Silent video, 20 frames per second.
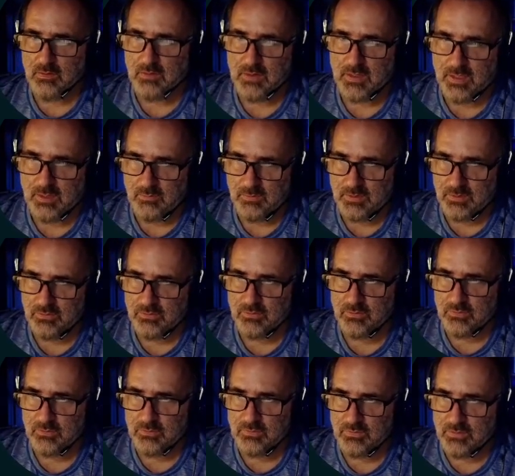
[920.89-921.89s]
Okay, I went
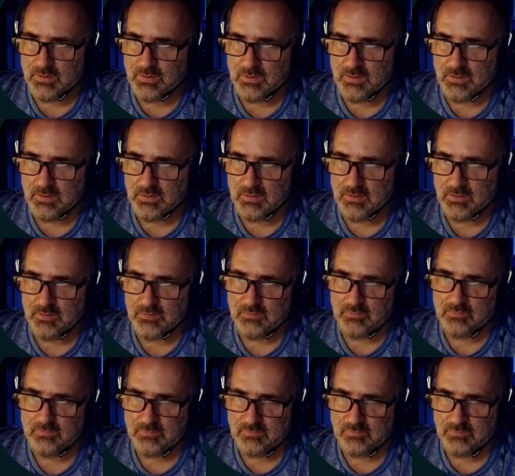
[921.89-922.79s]
through the